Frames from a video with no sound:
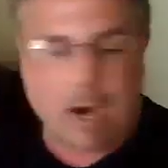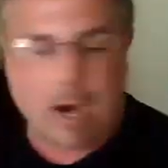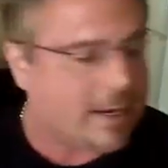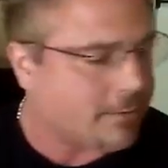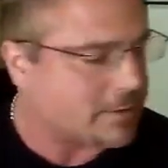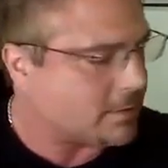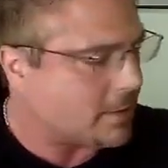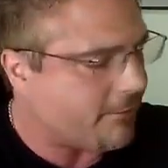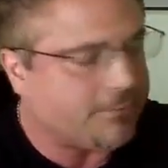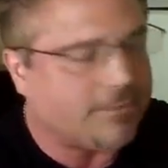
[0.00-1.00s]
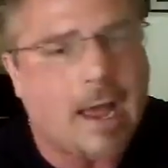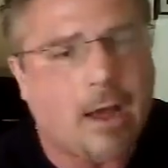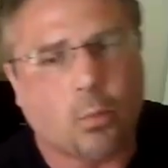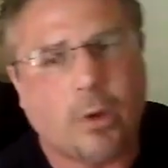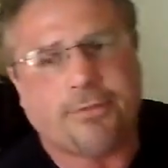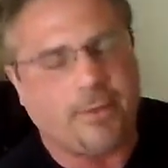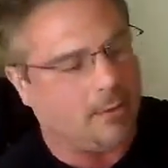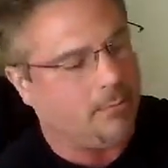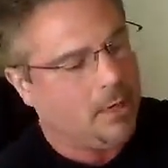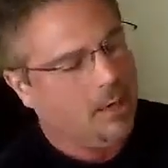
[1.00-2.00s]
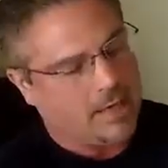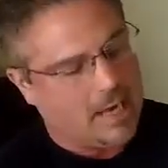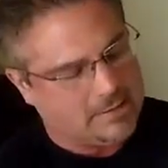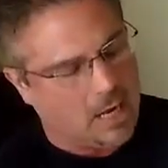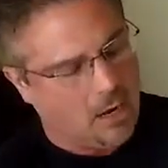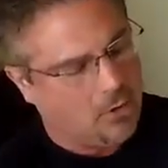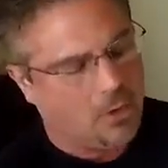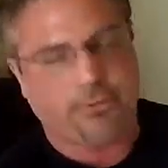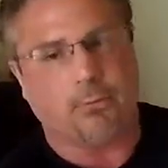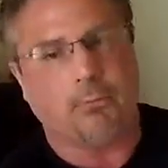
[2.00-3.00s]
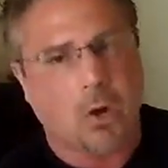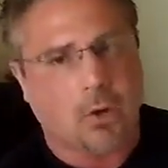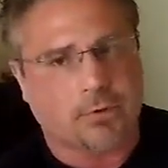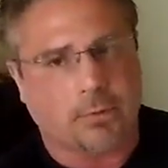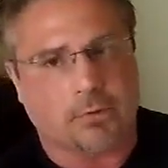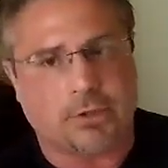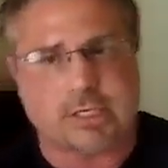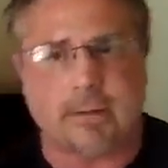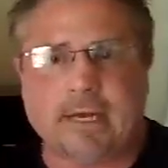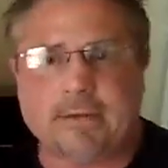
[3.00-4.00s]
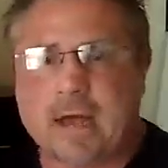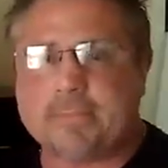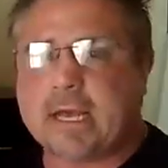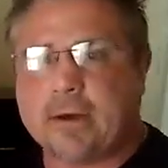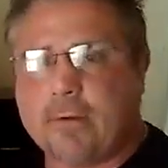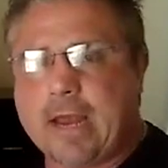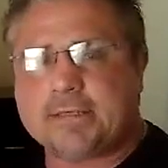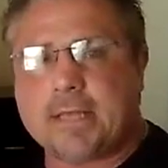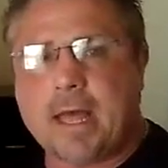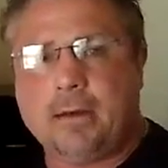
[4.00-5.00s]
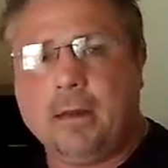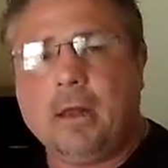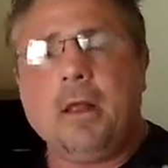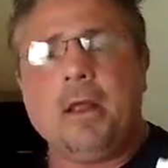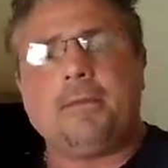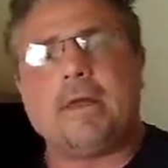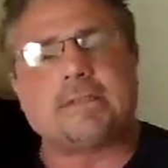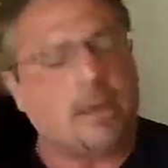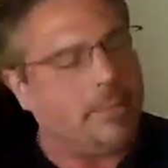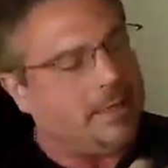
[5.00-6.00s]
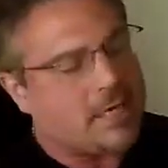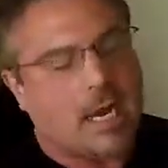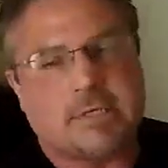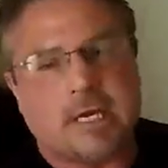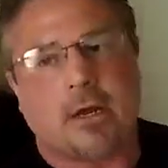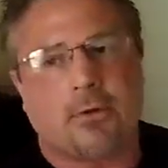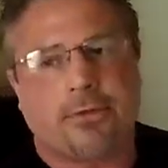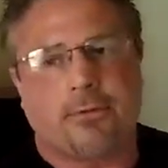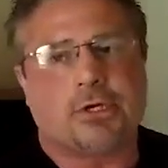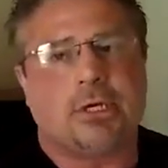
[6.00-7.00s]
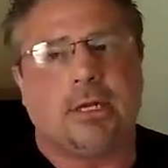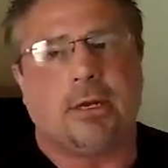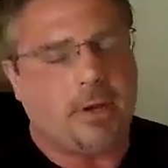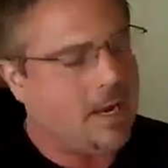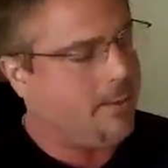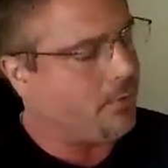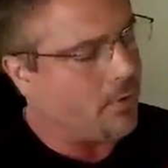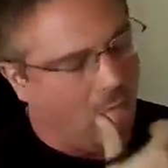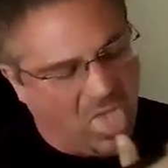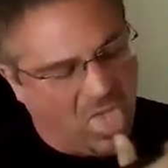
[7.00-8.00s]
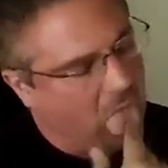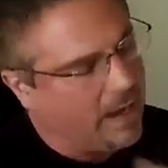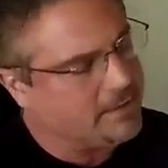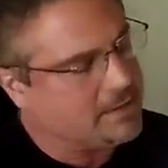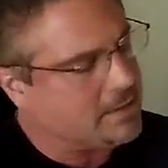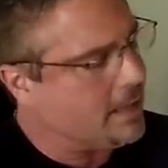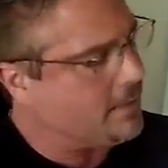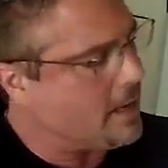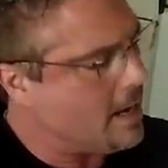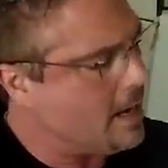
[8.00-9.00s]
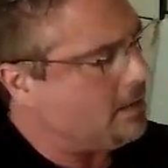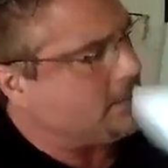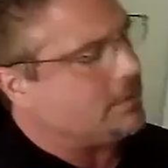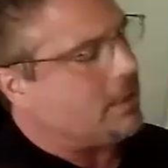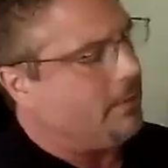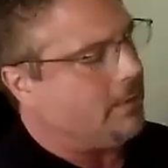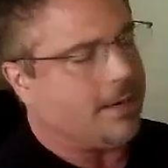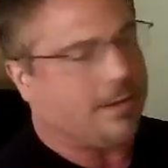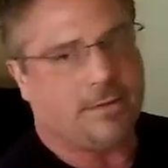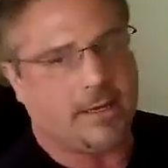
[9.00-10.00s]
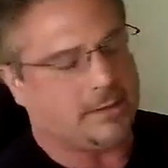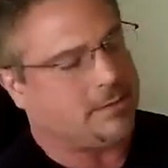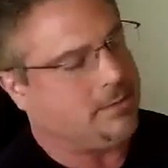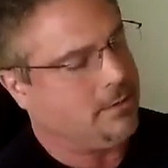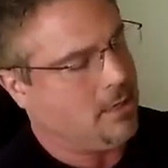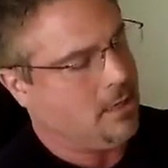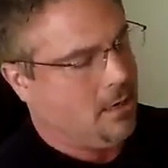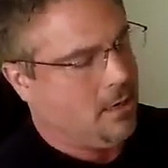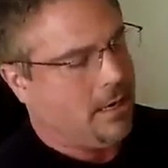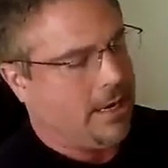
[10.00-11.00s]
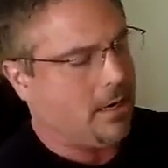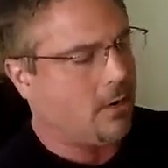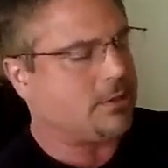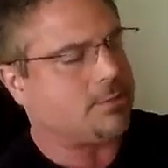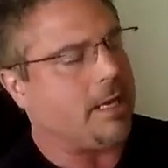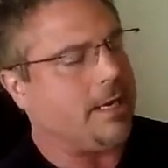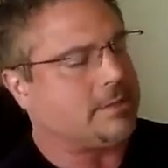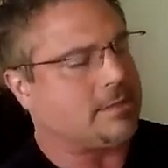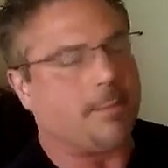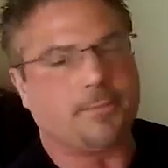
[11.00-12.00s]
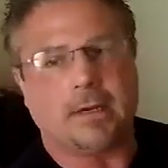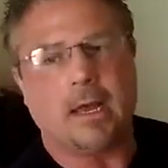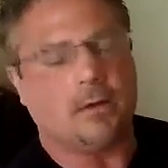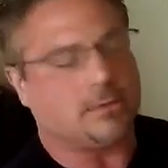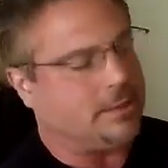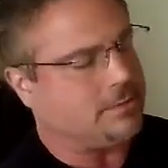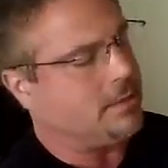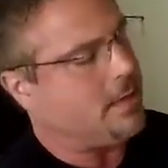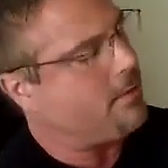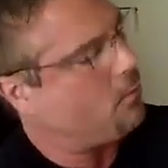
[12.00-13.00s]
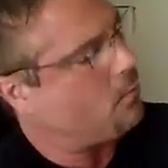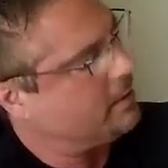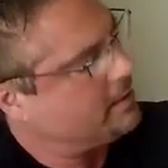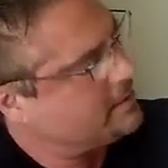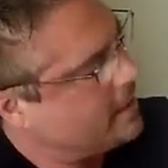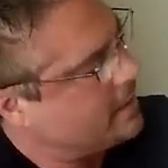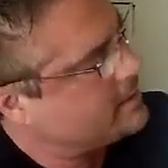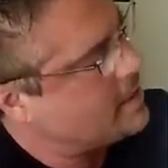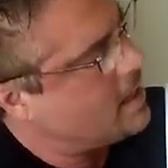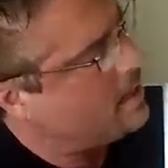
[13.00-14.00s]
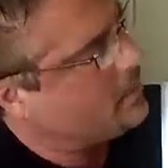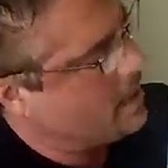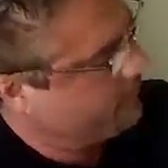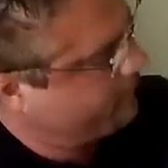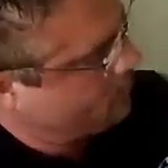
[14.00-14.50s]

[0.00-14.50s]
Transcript: writing the stuff down with them. Guys, I'll go through multiple. You see how many times I erase that? That's how many times I go through a sheet of paper. Inside the house, I'll be like this. And I'll explain something else. Here's another one. Let's take a timeline for